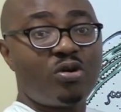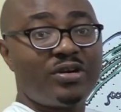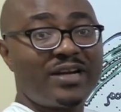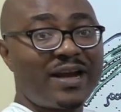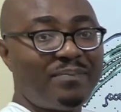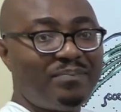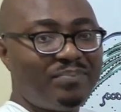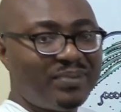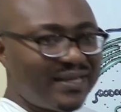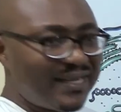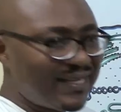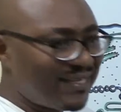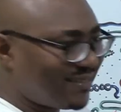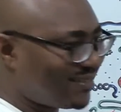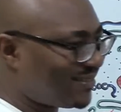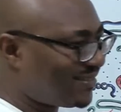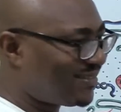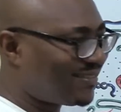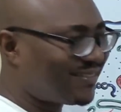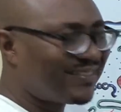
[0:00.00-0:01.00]
other
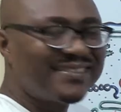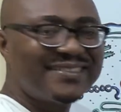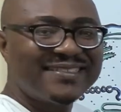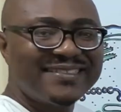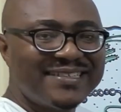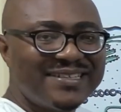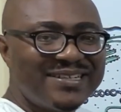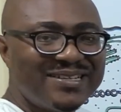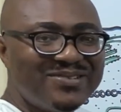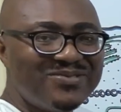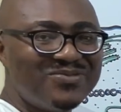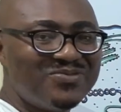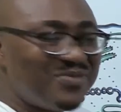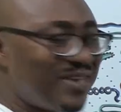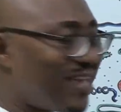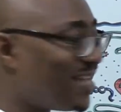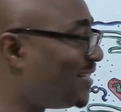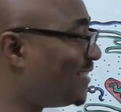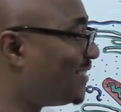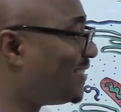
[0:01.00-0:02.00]
place
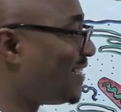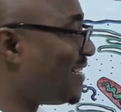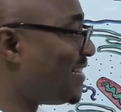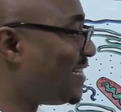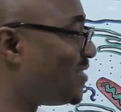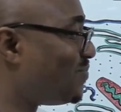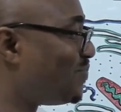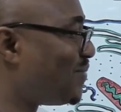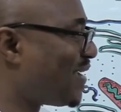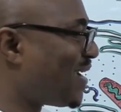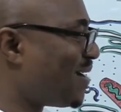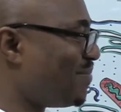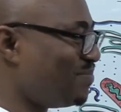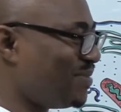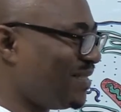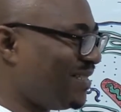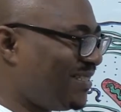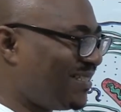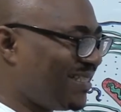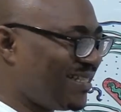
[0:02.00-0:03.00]
where this ATP can
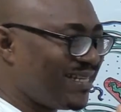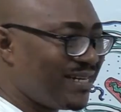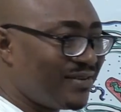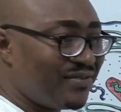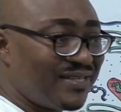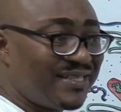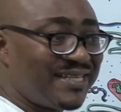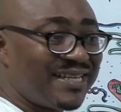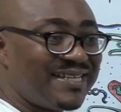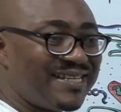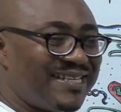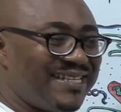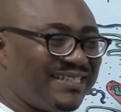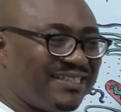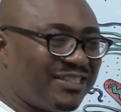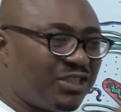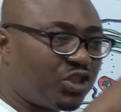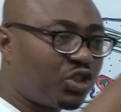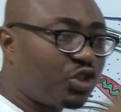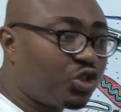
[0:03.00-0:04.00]
be generated
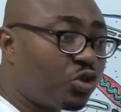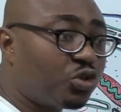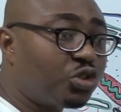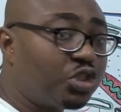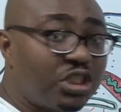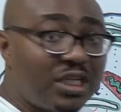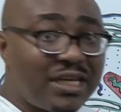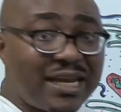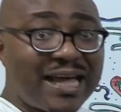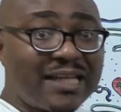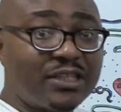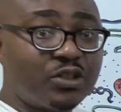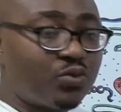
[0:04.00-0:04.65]
in such large